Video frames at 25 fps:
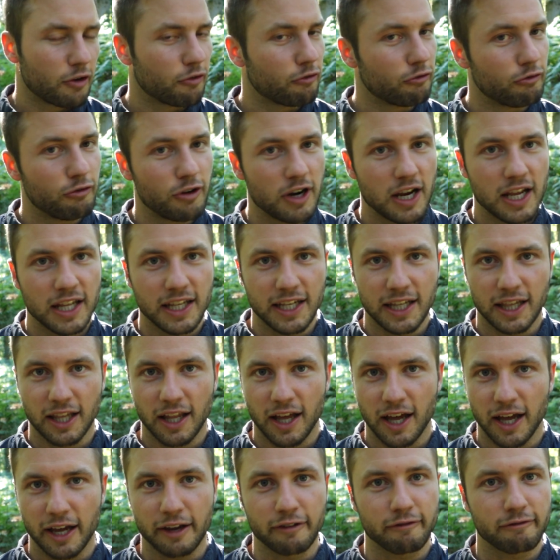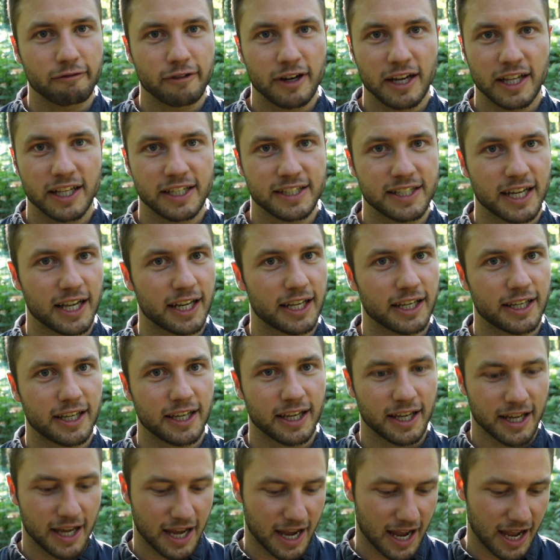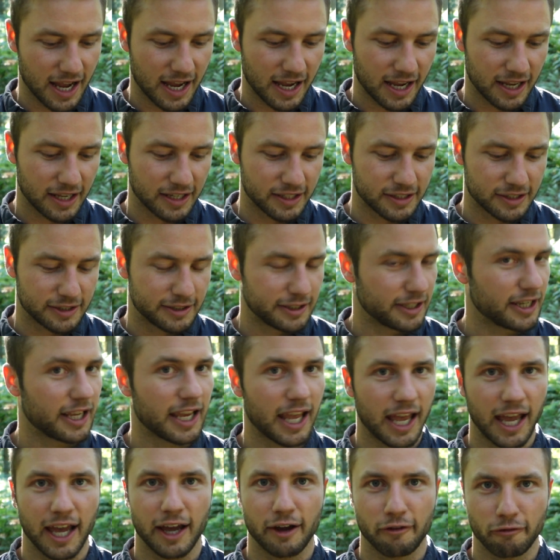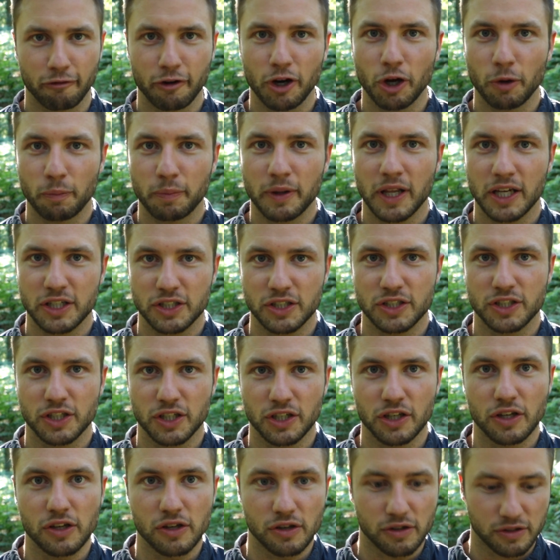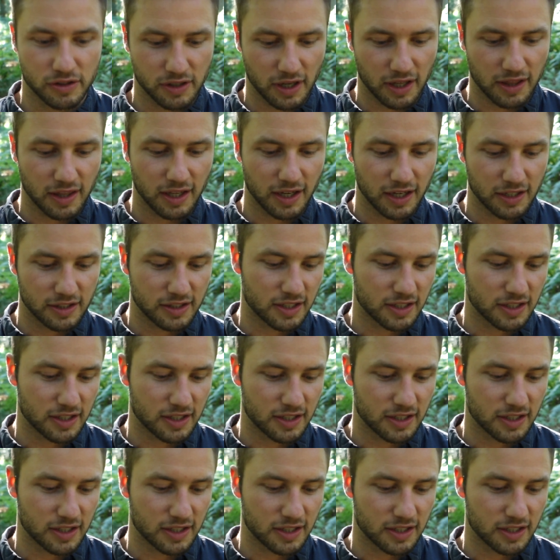really light, really delicate, and yeah, a real pleasure to use. I think